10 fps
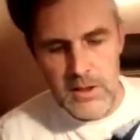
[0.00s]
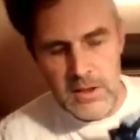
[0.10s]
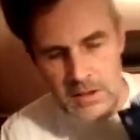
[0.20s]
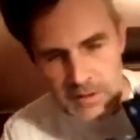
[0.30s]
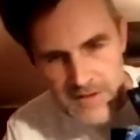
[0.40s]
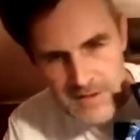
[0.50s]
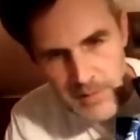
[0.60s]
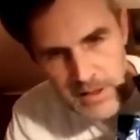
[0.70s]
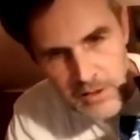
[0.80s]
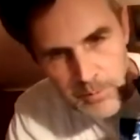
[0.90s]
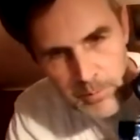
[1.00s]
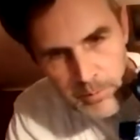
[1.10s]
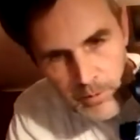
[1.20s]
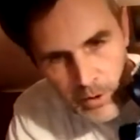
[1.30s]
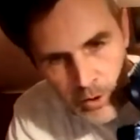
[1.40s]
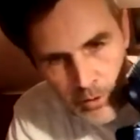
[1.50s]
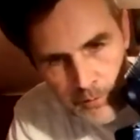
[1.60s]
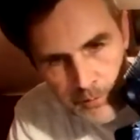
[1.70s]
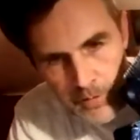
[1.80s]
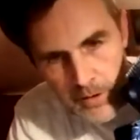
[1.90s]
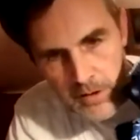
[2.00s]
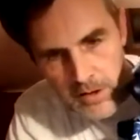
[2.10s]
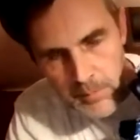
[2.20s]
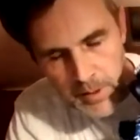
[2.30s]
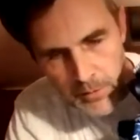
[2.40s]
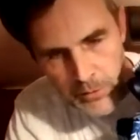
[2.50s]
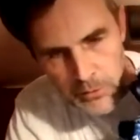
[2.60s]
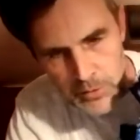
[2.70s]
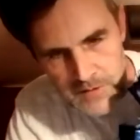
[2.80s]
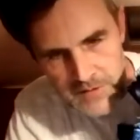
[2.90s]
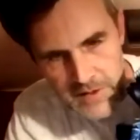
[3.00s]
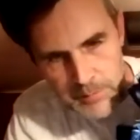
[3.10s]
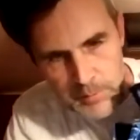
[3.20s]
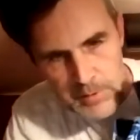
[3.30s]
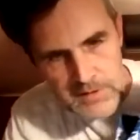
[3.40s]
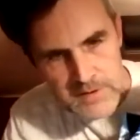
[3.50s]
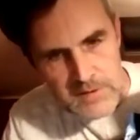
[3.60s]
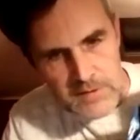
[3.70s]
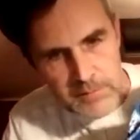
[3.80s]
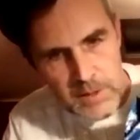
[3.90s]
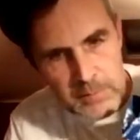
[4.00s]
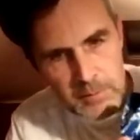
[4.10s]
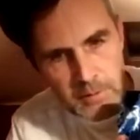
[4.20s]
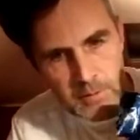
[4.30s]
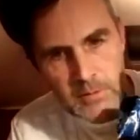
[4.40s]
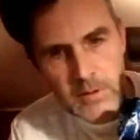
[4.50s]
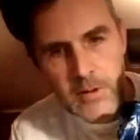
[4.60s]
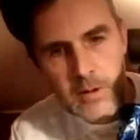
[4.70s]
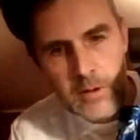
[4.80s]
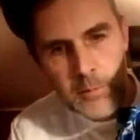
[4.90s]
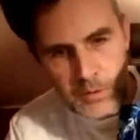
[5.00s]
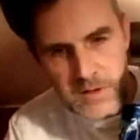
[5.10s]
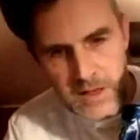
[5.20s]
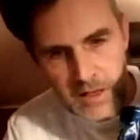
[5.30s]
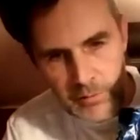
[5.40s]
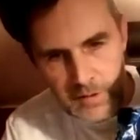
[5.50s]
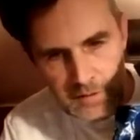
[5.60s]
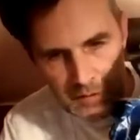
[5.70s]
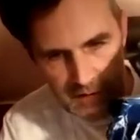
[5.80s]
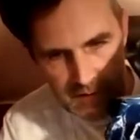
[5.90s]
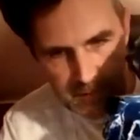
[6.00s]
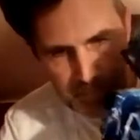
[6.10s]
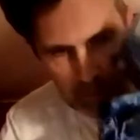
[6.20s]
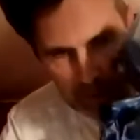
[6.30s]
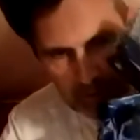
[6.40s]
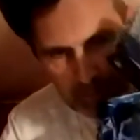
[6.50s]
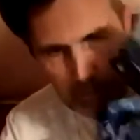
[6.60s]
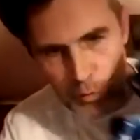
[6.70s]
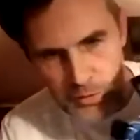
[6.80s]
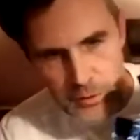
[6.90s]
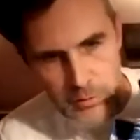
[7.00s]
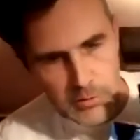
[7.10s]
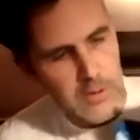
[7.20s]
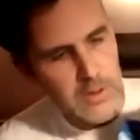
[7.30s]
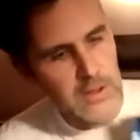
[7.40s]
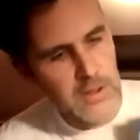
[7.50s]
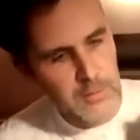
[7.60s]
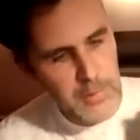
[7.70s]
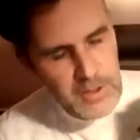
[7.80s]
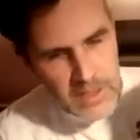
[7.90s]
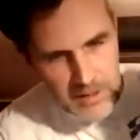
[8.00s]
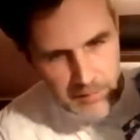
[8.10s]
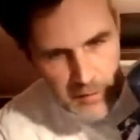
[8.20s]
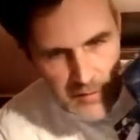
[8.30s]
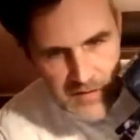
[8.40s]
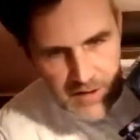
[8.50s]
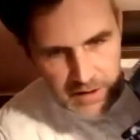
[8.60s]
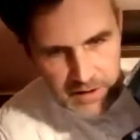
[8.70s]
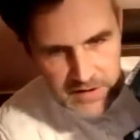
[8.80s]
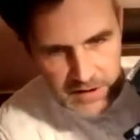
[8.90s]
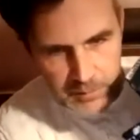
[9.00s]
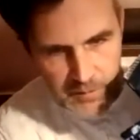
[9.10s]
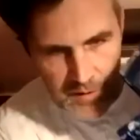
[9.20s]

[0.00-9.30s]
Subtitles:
And this is made up of about 30 separate pieces of paper put together into this big module. But again, I've used the cyanotype as the